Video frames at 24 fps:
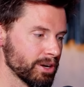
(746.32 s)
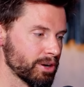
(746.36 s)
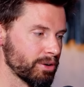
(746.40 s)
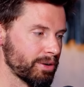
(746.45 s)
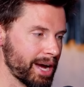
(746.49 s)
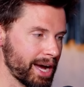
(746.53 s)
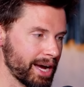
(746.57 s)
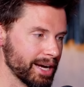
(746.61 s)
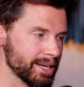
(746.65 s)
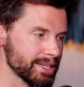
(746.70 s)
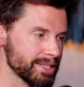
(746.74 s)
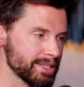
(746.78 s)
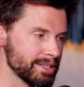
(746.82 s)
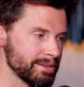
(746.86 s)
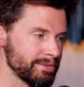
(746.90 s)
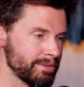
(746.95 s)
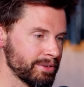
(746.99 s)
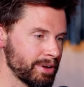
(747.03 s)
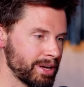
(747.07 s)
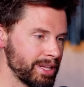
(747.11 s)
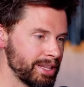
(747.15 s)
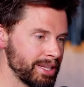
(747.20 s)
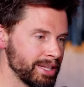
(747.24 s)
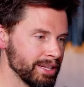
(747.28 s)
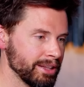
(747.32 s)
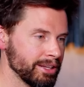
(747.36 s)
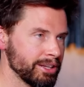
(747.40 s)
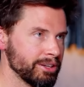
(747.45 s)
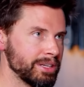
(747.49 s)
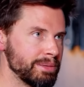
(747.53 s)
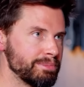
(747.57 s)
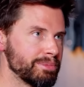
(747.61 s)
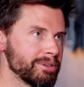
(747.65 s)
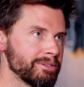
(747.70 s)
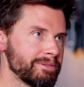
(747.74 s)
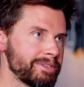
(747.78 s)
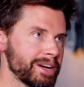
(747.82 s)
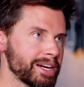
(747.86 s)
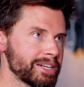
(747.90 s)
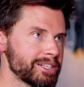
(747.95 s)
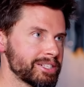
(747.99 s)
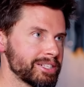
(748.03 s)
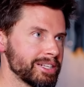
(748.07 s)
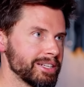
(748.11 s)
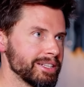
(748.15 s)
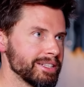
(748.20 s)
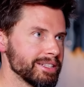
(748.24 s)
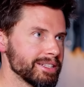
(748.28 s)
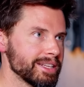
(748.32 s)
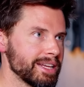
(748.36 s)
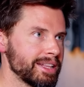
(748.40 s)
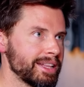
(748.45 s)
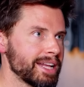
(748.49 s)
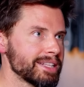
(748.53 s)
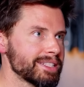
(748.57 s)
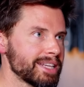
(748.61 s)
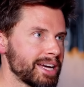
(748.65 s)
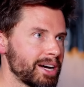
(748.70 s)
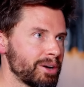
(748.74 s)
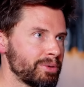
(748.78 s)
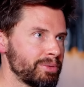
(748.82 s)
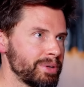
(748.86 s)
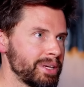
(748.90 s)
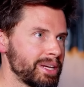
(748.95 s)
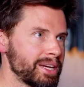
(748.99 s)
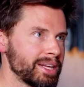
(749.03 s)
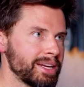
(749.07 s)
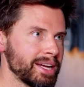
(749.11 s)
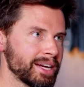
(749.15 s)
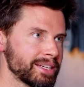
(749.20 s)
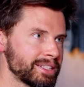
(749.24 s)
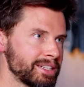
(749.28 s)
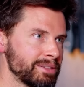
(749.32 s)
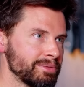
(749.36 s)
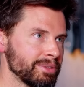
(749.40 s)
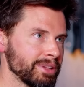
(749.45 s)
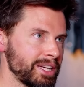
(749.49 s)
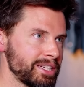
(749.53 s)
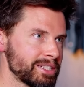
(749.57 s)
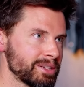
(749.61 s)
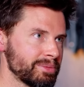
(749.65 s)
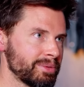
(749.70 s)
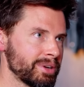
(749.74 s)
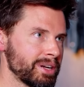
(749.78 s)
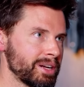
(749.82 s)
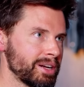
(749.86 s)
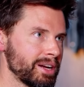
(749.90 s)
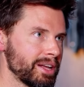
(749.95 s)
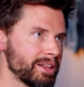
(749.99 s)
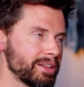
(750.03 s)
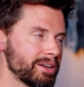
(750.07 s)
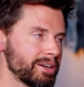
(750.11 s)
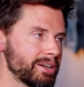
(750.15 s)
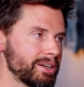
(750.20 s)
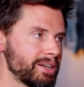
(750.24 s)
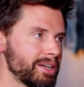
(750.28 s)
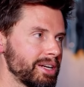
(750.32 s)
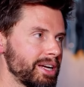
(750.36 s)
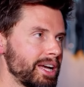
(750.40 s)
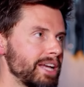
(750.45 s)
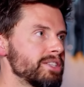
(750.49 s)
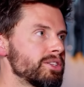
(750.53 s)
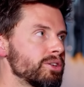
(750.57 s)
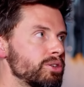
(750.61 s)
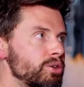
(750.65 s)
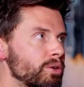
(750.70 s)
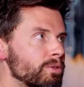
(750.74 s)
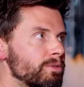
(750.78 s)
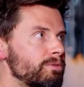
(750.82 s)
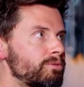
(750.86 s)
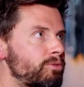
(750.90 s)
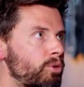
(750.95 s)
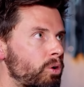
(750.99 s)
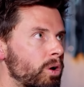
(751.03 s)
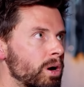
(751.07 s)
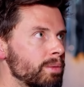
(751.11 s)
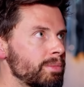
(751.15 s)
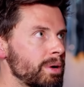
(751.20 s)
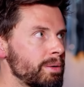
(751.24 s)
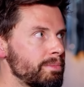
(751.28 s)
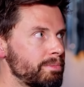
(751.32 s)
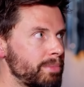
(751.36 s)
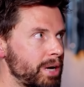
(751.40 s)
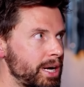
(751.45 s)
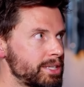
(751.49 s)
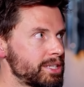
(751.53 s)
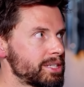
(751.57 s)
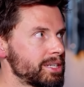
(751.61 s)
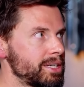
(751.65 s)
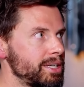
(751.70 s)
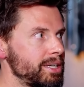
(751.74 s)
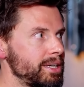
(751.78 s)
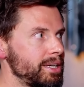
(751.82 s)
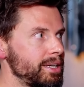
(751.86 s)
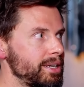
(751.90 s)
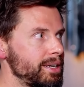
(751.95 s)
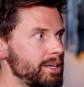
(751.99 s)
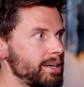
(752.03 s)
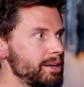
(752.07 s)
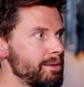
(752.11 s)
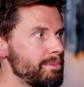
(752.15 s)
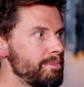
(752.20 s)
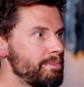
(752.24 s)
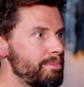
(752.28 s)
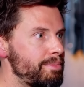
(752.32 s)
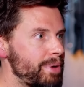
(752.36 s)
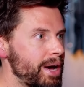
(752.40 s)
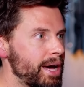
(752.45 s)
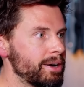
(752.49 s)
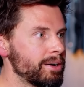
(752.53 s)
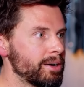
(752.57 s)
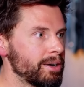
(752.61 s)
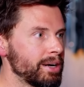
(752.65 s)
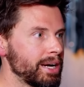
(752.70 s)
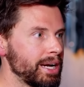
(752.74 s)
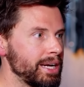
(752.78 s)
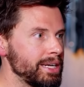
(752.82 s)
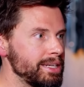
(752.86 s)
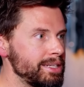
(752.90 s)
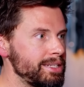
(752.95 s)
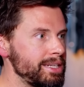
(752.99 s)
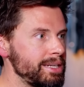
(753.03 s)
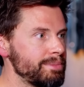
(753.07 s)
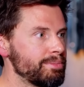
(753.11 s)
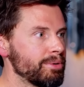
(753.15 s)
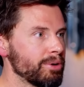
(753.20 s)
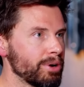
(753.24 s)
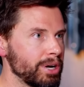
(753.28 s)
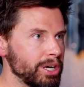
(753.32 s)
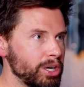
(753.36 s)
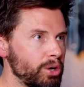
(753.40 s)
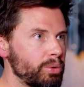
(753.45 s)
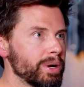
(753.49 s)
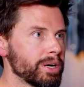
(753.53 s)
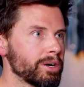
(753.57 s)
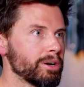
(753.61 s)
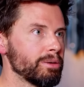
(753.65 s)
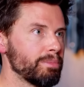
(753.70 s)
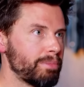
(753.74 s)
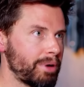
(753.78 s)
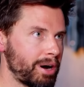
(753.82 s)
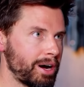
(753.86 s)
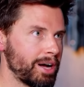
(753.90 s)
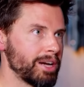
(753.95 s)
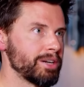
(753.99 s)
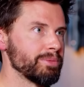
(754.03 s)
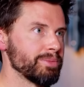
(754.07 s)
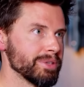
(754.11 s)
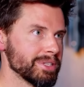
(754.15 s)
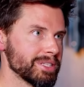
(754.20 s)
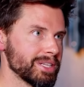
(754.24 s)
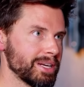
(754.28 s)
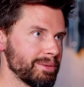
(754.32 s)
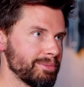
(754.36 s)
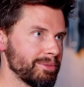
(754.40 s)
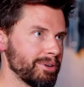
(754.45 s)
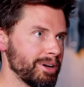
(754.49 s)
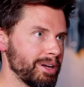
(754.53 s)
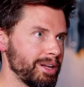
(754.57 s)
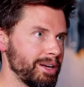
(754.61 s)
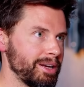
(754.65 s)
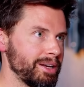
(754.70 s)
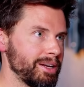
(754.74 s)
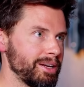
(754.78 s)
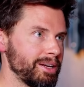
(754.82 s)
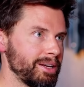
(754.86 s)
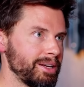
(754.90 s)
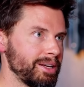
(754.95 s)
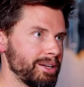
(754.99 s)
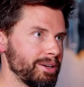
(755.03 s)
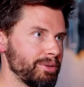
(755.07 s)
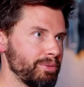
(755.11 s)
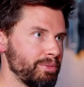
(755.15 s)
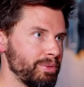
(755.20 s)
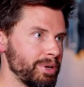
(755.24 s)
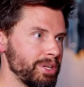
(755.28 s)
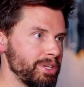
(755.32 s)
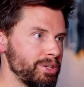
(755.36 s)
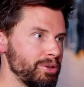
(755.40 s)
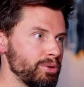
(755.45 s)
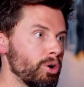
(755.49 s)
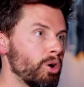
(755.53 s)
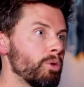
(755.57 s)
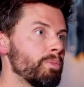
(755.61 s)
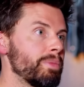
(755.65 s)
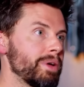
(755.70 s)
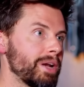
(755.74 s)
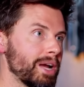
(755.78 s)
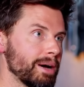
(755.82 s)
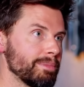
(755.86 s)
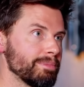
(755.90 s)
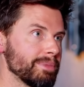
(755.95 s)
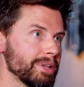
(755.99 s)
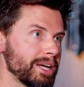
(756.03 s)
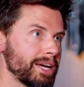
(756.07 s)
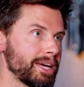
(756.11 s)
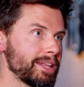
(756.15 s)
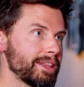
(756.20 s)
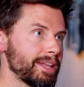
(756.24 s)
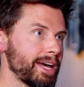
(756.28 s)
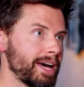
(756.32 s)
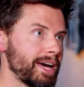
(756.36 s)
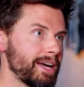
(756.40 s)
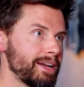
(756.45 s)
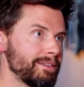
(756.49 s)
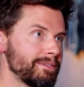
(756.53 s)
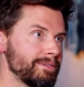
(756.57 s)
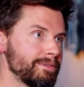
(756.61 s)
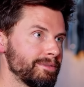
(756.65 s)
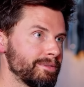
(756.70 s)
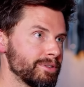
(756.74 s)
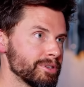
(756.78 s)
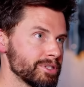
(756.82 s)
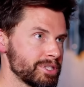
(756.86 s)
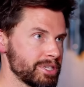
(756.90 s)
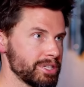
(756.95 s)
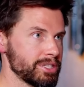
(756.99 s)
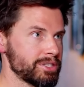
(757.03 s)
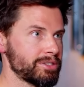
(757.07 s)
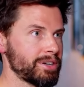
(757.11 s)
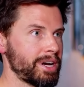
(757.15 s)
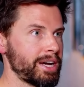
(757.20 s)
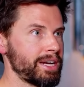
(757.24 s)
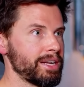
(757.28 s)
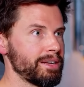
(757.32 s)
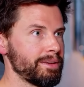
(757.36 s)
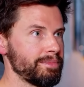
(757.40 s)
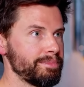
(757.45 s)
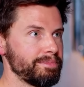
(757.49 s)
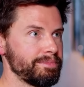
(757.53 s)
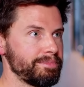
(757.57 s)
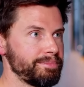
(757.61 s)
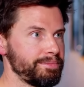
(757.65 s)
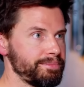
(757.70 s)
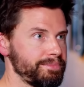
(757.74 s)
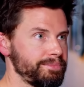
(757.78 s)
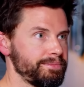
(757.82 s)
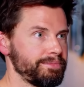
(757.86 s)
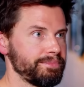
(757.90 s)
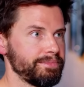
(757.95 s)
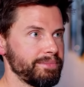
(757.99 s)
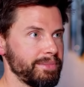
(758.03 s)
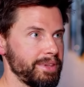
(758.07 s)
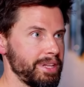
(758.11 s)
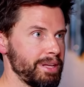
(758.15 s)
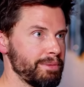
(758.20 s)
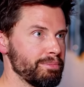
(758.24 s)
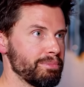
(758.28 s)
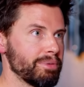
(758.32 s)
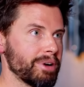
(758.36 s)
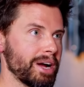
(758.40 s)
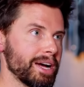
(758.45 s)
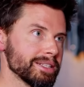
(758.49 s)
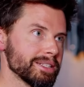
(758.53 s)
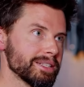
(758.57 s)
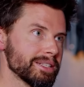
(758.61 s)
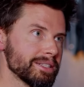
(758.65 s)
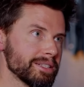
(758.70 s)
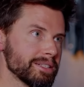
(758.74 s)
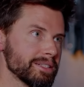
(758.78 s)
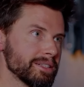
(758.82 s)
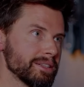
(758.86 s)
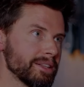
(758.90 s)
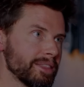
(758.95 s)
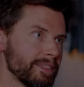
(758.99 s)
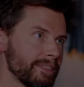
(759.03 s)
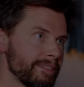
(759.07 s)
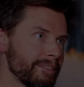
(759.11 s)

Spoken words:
cracks of and the little imperfections. And that's how we connect and relate to one another. And so you'll form a much better and deeper and quicker bond with someone when you open up like that versus try to impress.